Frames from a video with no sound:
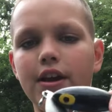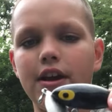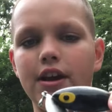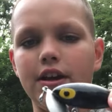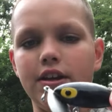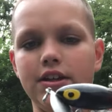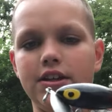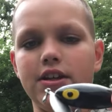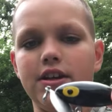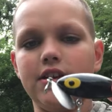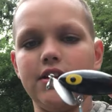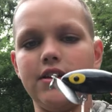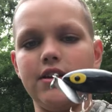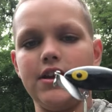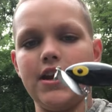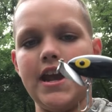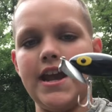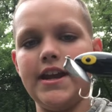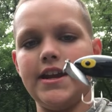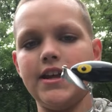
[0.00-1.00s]
and he
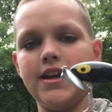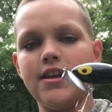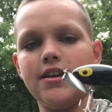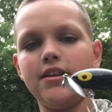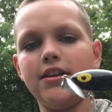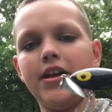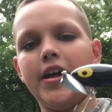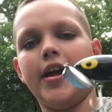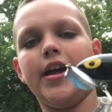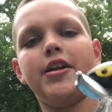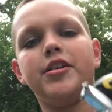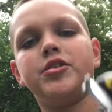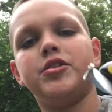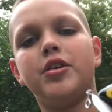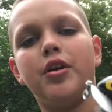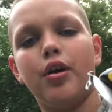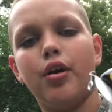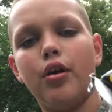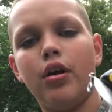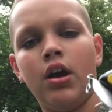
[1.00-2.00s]
ate it.
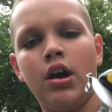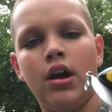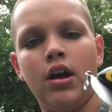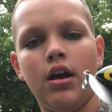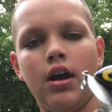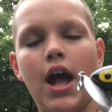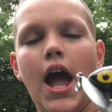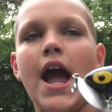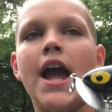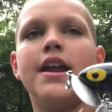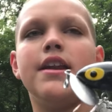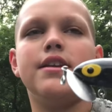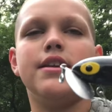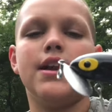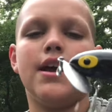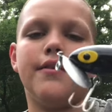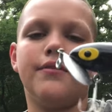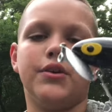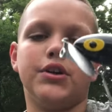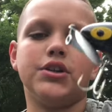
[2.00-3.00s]
So I
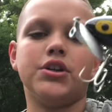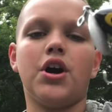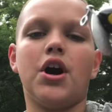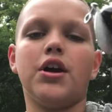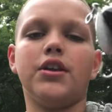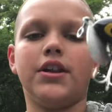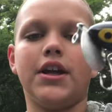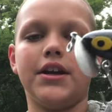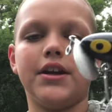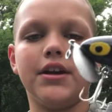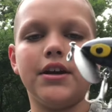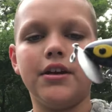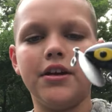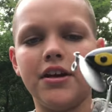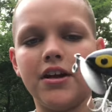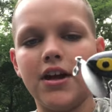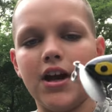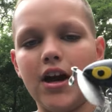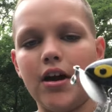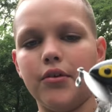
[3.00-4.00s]
never caught,
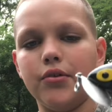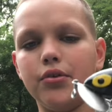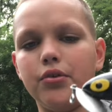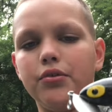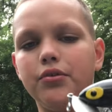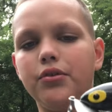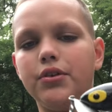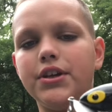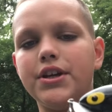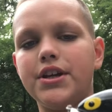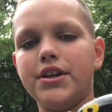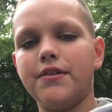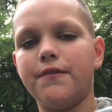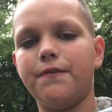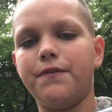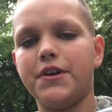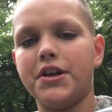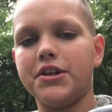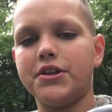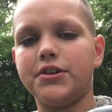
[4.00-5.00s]
I would only
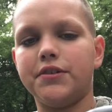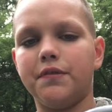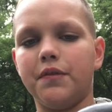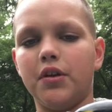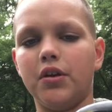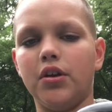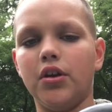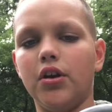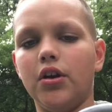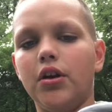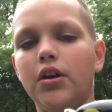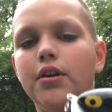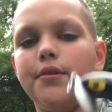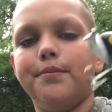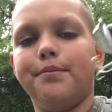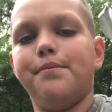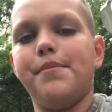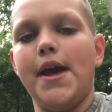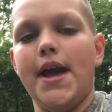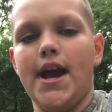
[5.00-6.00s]
fish for
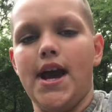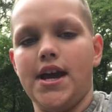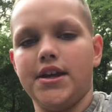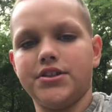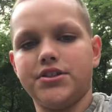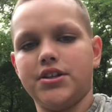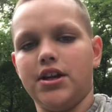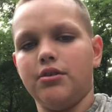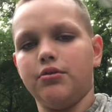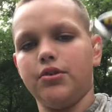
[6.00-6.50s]
bass.